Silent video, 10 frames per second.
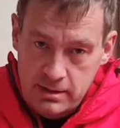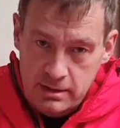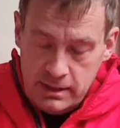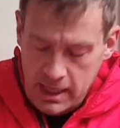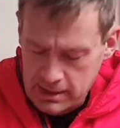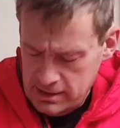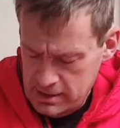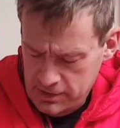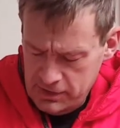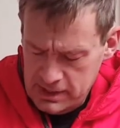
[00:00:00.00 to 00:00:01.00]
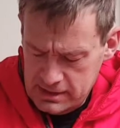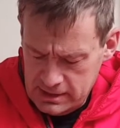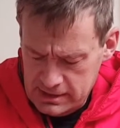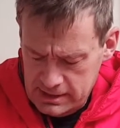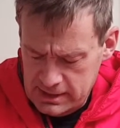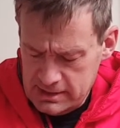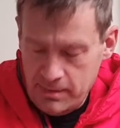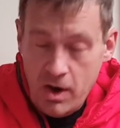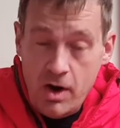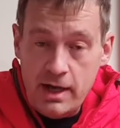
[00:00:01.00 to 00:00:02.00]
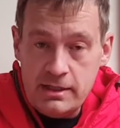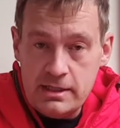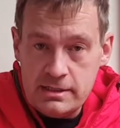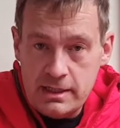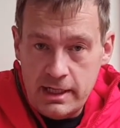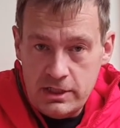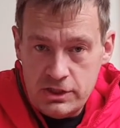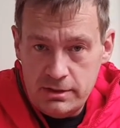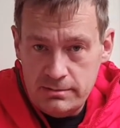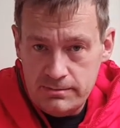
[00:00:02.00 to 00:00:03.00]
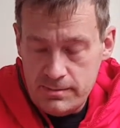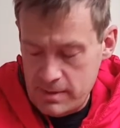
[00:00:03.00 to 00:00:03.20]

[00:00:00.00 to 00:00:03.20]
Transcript: Okay, these, as I said, these are behind the insulation,